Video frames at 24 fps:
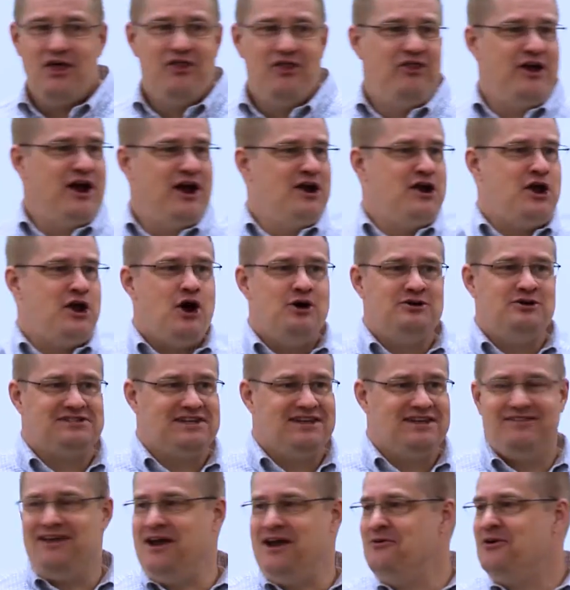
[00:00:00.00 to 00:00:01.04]
They're
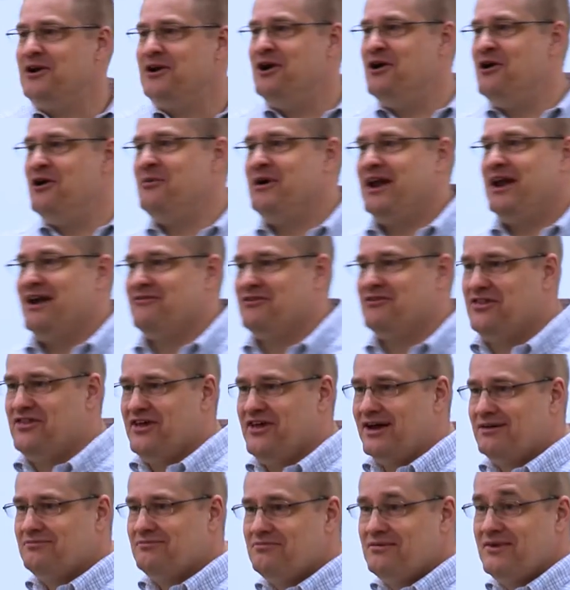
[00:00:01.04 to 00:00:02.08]
nosy. They want to know about
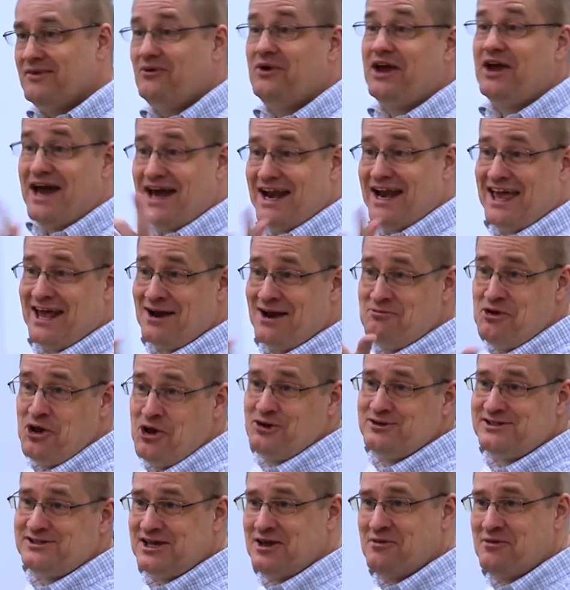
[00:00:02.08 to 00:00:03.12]
everything. We got to get them
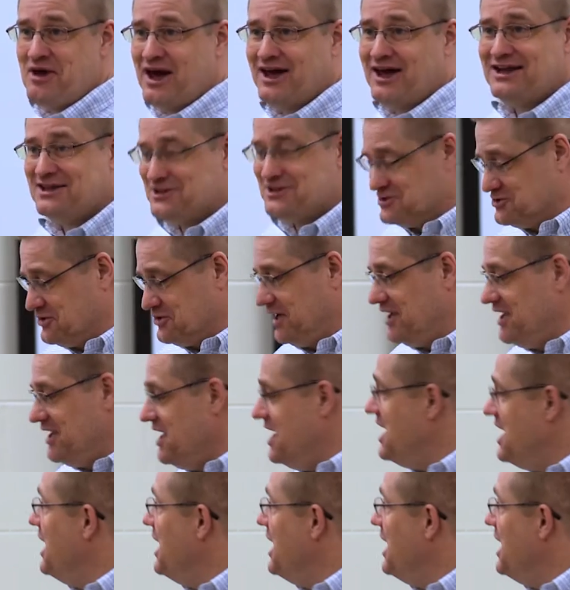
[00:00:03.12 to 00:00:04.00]
nosy about history.